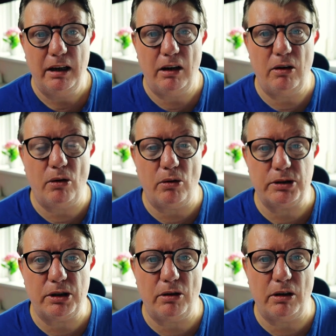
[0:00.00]
and
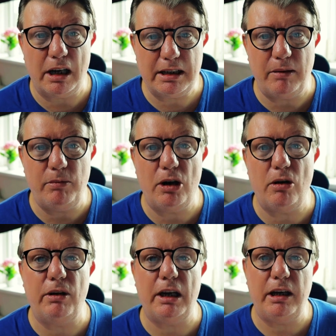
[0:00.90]
also let him
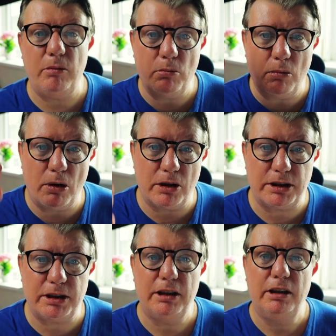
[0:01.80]
know that he
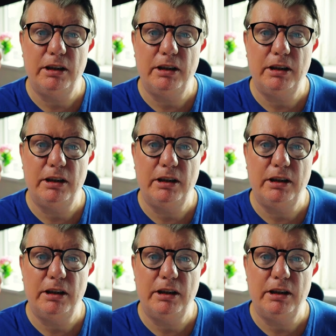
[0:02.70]
must